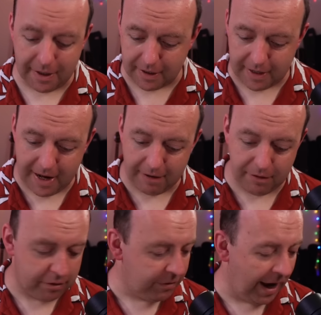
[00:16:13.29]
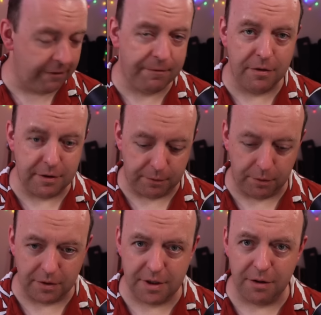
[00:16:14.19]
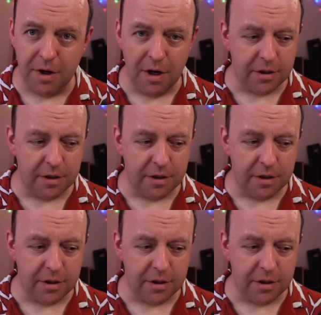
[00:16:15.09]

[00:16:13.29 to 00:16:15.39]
and you can hear it through the headphones if you want to.